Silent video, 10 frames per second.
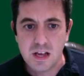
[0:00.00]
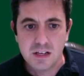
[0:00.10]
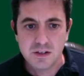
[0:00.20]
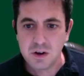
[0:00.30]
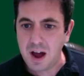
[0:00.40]

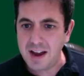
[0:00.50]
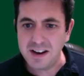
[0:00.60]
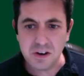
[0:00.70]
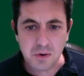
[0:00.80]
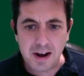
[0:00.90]
So I
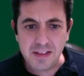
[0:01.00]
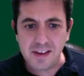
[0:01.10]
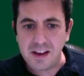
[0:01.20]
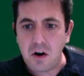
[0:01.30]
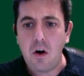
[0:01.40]
didn't do anything
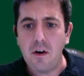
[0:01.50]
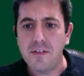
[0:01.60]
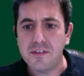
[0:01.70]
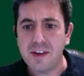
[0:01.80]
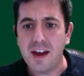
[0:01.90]
at all on
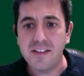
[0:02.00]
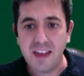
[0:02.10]
this hand.